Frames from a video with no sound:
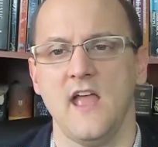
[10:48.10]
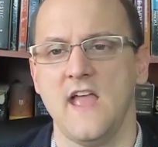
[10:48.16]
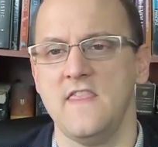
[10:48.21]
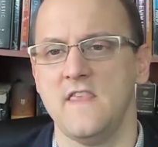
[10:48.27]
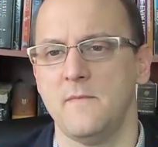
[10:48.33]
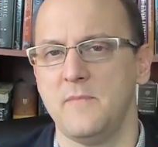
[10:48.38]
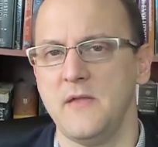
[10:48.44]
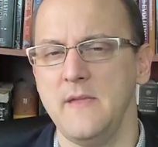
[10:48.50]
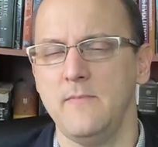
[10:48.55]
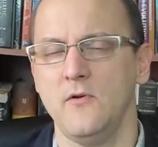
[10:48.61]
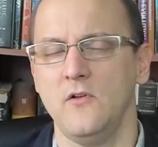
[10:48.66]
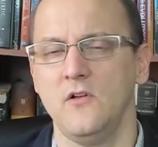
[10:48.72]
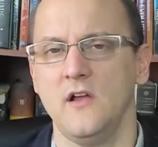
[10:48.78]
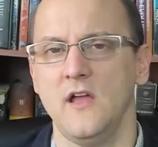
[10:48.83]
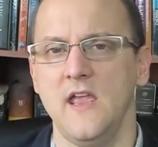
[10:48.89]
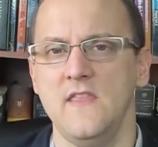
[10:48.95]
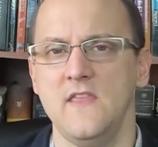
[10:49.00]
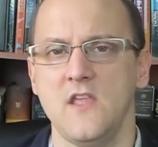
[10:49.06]
and the
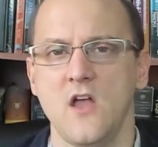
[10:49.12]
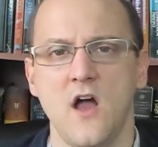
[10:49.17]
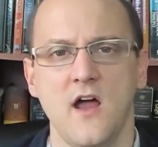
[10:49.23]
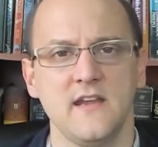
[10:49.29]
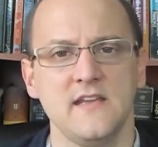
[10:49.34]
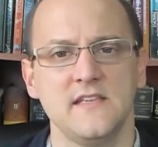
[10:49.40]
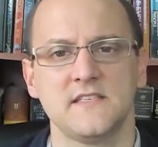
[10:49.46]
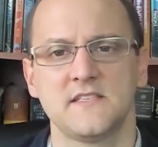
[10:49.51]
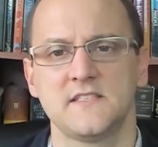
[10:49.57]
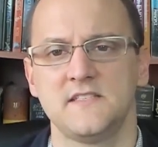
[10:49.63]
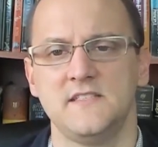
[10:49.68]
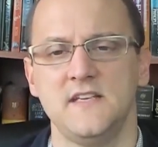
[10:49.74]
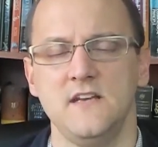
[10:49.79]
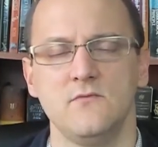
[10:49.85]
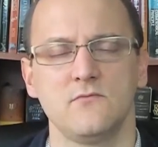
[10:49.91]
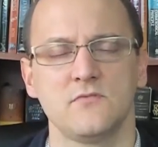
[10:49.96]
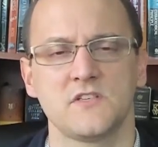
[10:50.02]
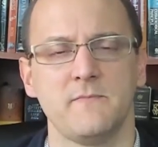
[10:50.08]
people in the audience
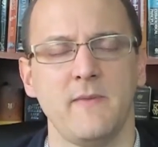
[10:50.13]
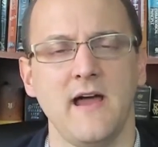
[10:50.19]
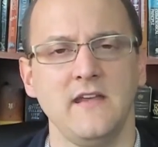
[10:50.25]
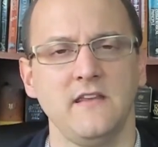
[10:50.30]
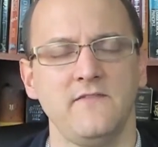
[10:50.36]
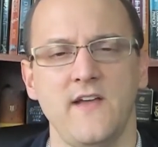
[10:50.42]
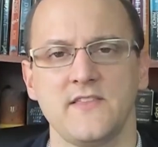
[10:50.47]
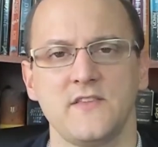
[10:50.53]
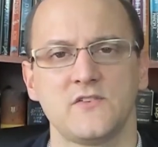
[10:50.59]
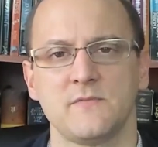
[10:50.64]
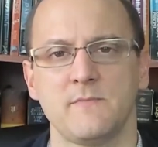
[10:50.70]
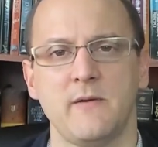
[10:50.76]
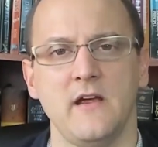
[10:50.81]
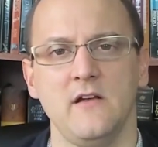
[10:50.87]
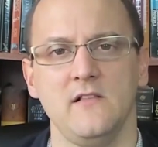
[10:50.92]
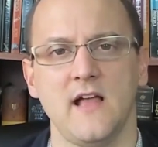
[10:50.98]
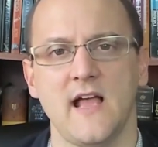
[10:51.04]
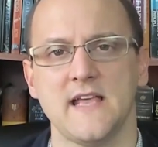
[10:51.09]
didn't respond to the fact there's a
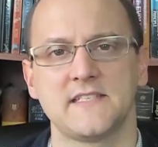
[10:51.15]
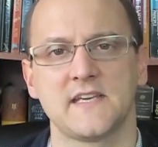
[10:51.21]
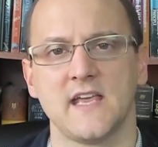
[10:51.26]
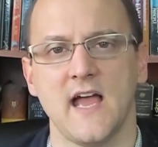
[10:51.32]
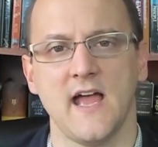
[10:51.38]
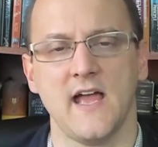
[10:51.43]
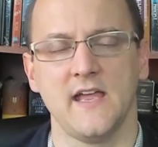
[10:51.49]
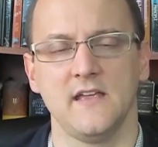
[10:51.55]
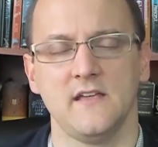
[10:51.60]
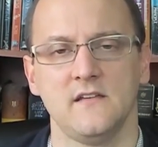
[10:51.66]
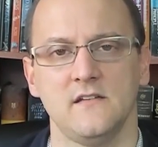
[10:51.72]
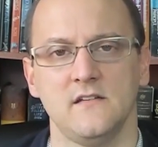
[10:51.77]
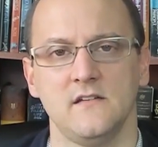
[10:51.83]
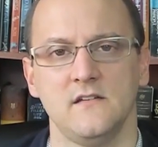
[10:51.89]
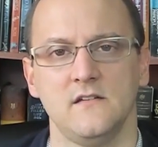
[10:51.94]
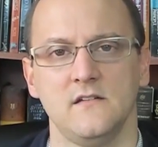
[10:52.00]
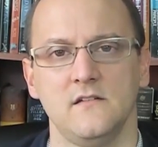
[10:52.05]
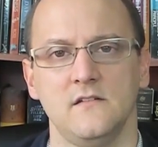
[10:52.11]
paralyzed guy
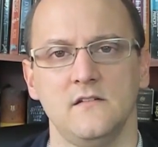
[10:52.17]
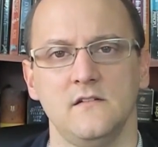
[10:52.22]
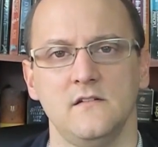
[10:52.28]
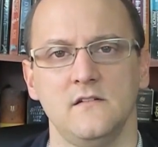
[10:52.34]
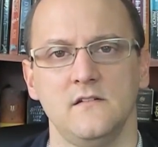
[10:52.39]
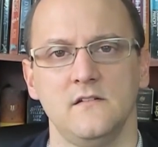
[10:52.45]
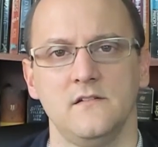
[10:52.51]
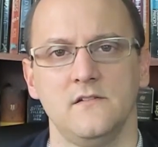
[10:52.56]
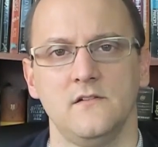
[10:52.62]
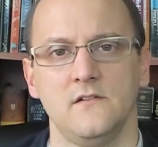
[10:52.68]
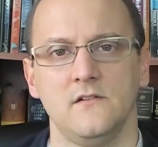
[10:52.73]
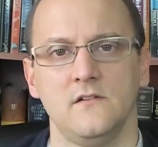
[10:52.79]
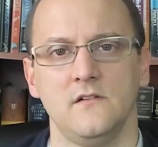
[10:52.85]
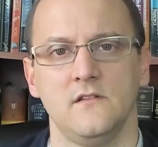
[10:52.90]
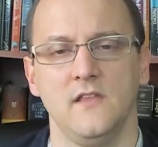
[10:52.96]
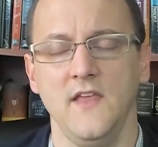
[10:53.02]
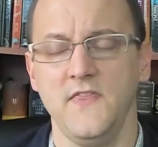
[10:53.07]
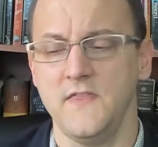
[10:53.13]

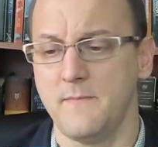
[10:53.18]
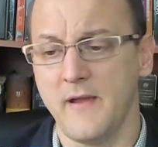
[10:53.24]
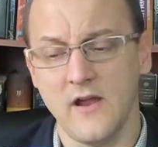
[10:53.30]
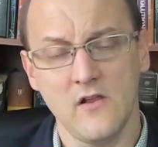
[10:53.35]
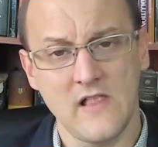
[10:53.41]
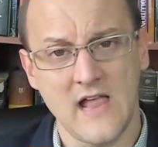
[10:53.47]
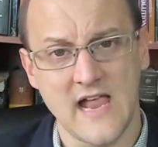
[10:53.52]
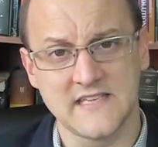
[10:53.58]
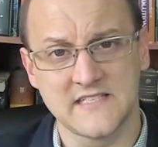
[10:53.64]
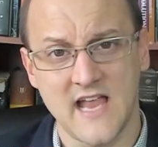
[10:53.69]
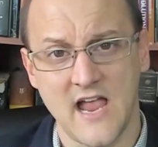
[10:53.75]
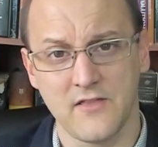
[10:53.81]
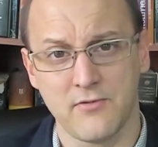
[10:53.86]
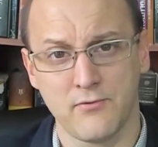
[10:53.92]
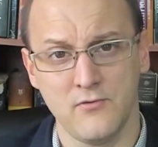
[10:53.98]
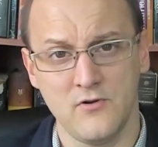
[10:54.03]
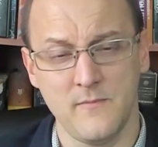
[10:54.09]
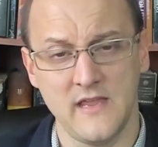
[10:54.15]
let the paralyzed guy
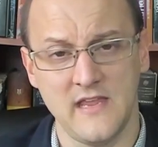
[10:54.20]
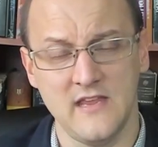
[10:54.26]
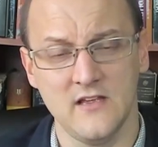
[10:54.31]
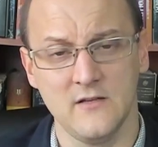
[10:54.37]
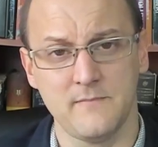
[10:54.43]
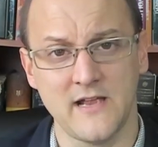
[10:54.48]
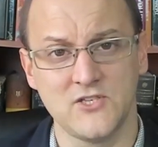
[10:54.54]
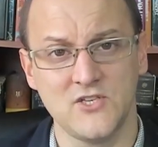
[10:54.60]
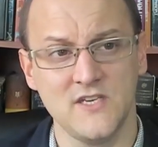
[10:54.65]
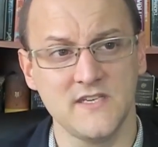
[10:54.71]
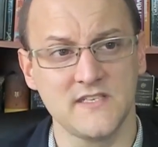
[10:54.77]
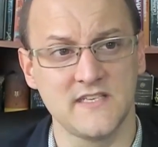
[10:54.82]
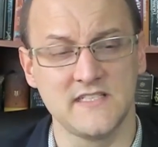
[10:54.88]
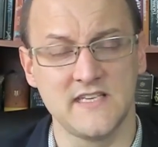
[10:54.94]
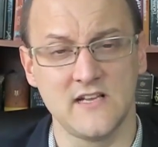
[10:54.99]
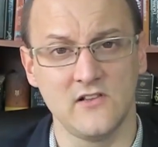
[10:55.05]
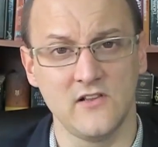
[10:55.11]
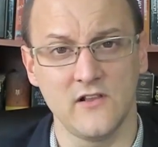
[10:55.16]
through to be healed by jesus
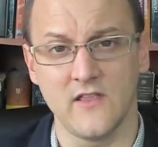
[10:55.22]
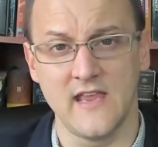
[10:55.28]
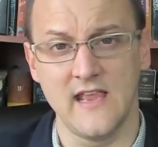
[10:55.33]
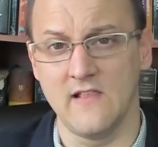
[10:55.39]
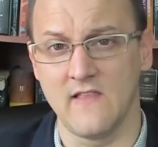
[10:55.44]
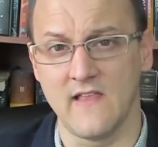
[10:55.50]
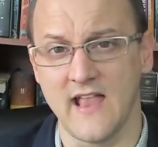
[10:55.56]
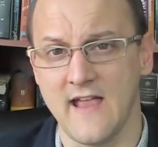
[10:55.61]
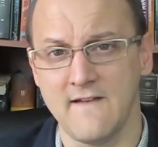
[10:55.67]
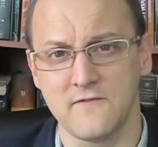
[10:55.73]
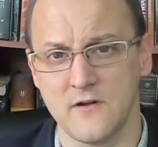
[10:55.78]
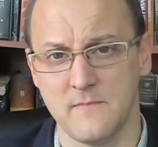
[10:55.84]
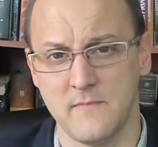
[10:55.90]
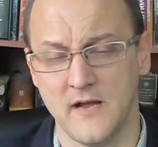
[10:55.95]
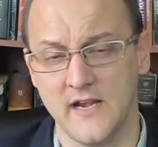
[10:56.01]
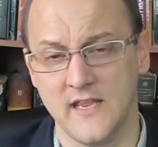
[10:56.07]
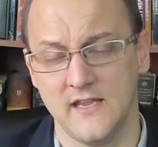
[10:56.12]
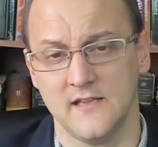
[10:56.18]
he's clearly healing
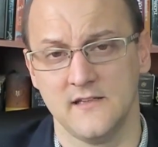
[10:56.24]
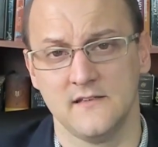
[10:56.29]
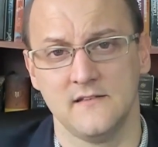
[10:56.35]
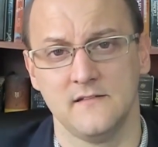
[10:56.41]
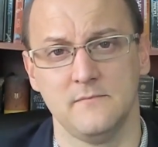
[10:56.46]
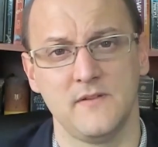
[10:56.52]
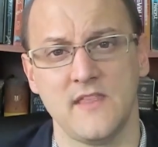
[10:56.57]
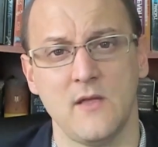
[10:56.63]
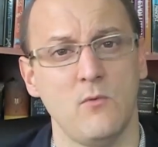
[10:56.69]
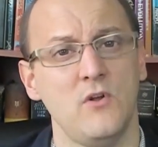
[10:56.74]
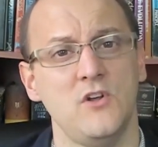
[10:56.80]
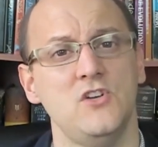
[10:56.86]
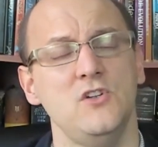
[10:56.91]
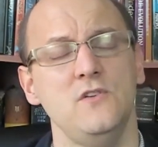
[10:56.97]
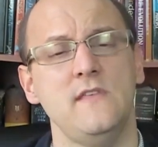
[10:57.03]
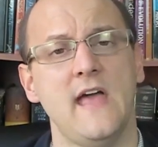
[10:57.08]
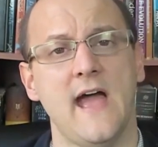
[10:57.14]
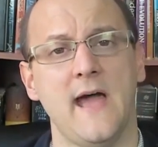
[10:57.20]
everybody but they wouldn't
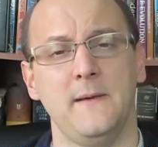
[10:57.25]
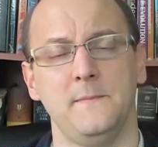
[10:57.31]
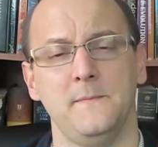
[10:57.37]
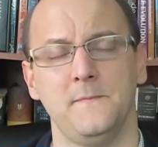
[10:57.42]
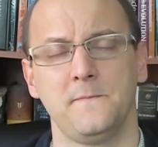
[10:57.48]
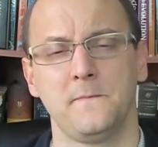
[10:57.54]
do that